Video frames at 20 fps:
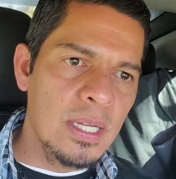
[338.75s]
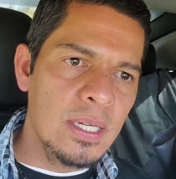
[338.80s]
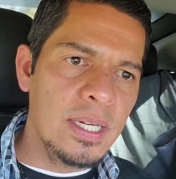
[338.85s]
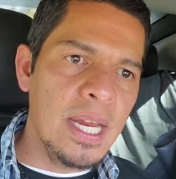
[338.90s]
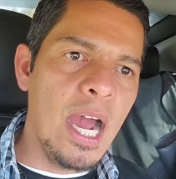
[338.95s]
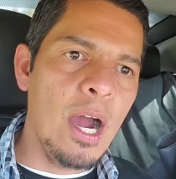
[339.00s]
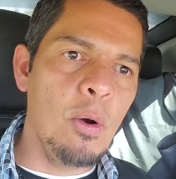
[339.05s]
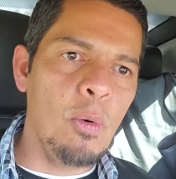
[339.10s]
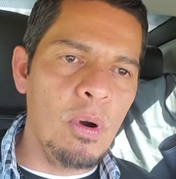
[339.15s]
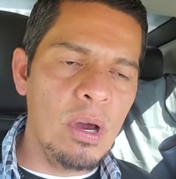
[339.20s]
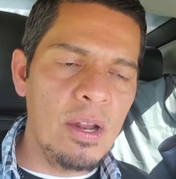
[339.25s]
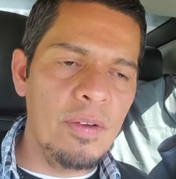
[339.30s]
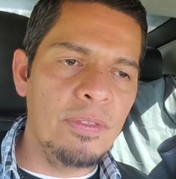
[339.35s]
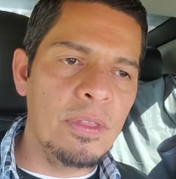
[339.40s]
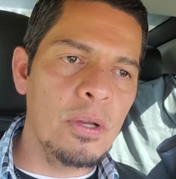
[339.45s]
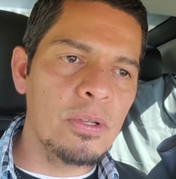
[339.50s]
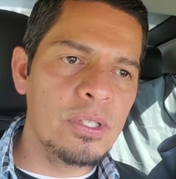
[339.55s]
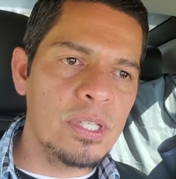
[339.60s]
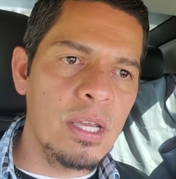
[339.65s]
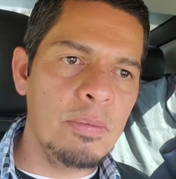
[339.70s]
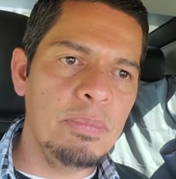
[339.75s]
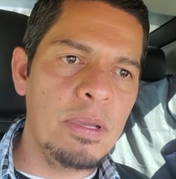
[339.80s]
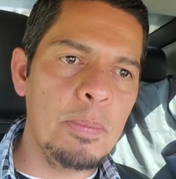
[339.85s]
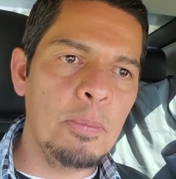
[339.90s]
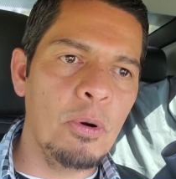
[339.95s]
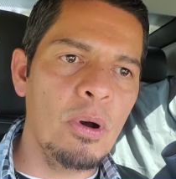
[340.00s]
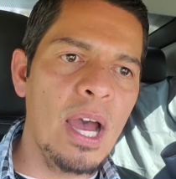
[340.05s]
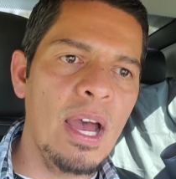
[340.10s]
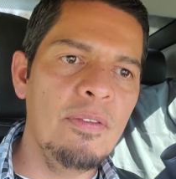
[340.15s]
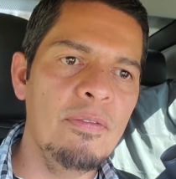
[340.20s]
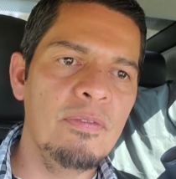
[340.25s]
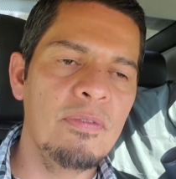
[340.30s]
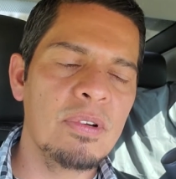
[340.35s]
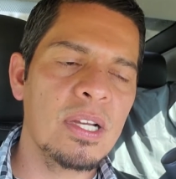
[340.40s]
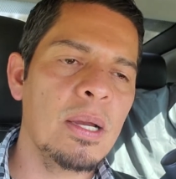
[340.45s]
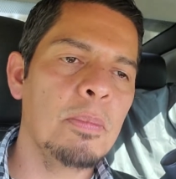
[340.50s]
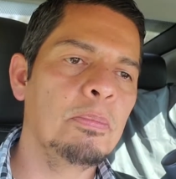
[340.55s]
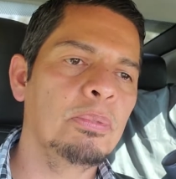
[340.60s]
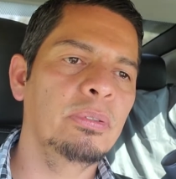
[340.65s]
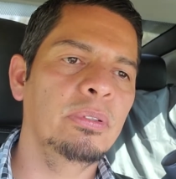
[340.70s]
Now what if those same people have
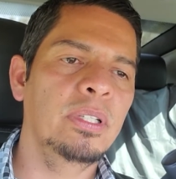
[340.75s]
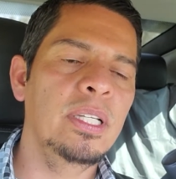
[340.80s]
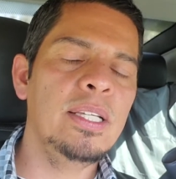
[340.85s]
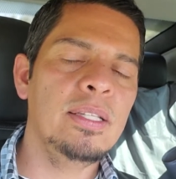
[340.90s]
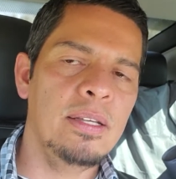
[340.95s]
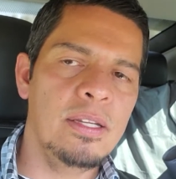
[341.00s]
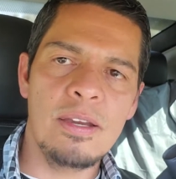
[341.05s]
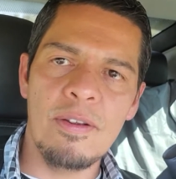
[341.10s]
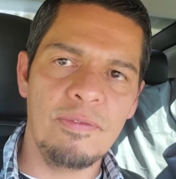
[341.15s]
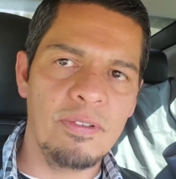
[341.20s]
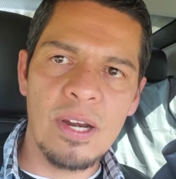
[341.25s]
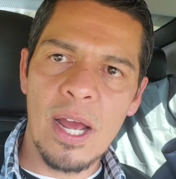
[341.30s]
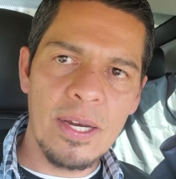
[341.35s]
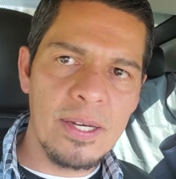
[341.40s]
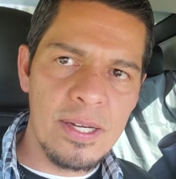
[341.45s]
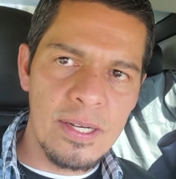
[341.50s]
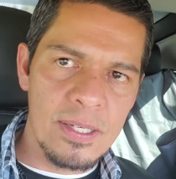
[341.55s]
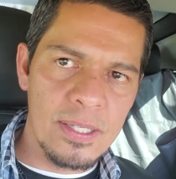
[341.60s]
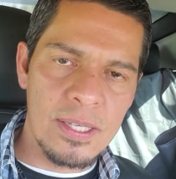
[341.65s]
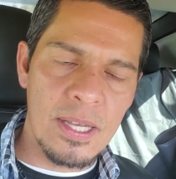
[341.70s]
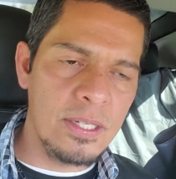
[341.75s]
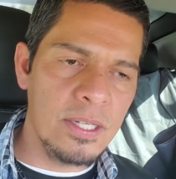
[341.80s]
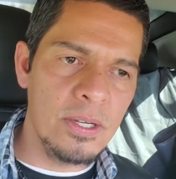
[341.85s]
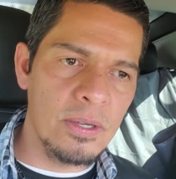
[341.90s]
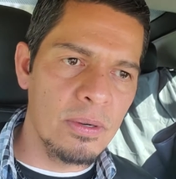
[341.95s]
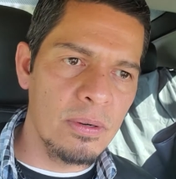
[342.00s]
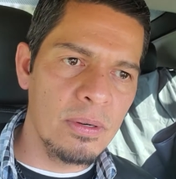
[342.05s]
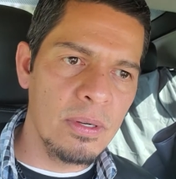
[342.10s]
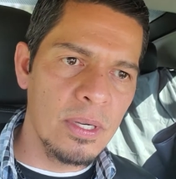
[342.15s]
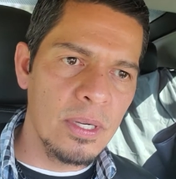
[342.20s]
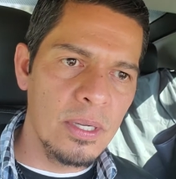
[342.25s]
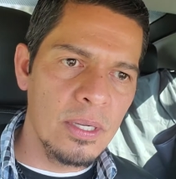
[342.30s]
completely different ideals than you?